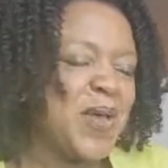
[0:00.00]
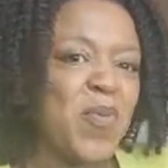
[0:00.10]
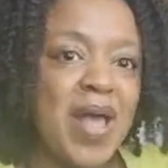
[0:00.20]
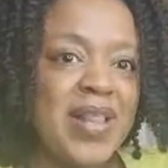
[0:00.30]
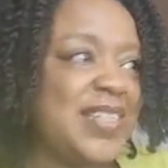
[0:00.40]

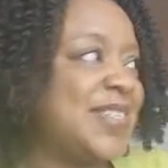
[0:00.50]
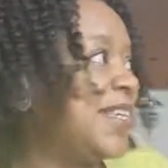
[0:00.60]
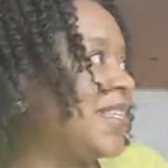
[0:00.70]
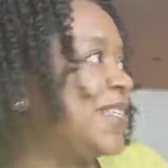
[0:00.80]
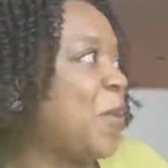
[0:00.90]
Well, it's,
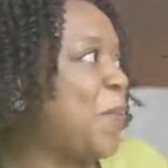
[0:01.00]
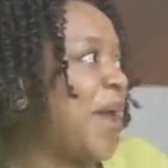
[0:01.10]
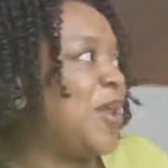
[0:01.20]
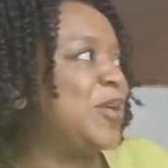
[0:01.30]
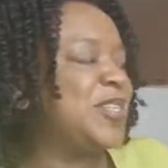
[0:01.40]
it's, it's a
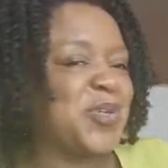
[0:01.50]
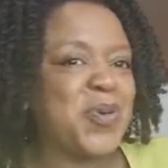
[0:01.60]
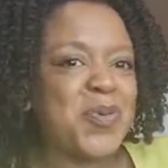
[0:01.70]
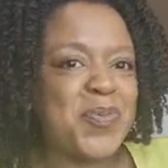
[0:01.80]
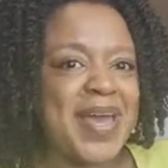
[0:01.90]

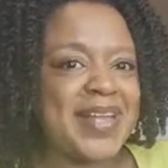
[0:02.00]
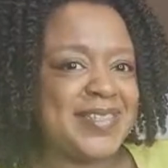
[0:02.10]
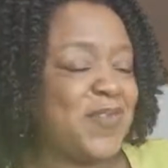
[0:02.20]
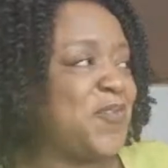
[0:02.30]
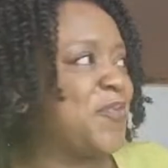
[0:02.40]
biological word.
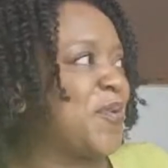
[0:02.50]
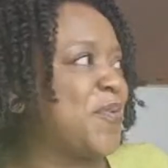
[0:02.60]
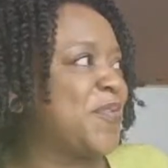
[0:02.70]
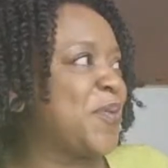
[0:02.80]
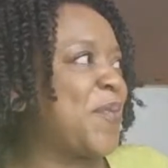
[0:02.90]
There's nothing wrong
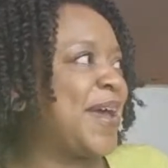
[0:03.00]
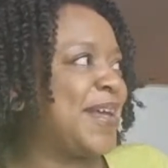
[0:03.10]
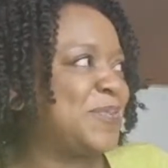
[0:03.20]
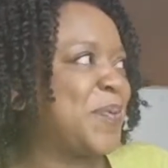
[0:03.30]
with the word.